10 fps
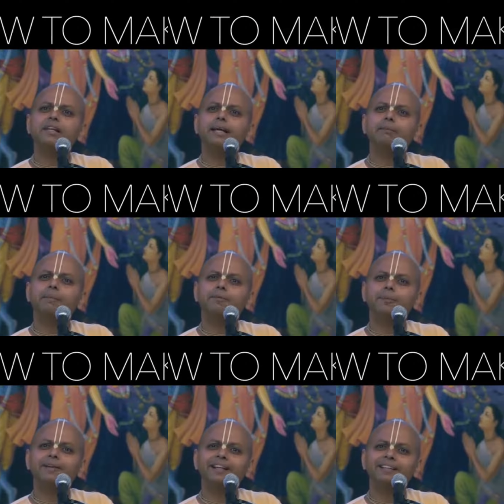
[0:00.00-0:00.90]
came up
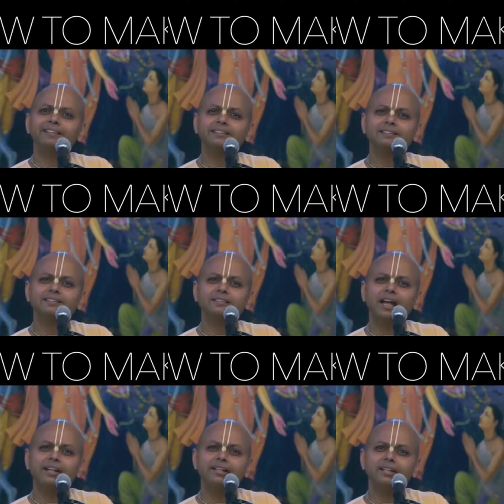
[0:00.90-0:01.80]
to me,
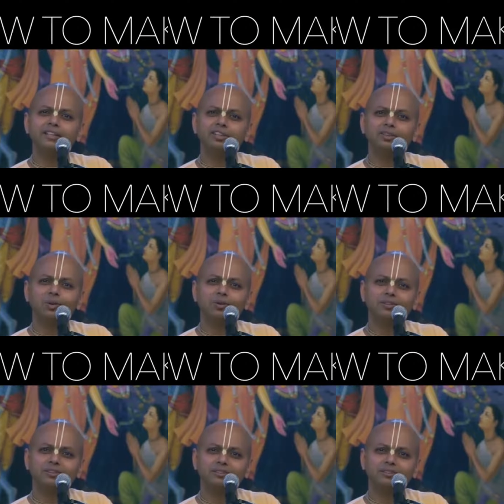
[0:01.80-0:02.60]
19 years old.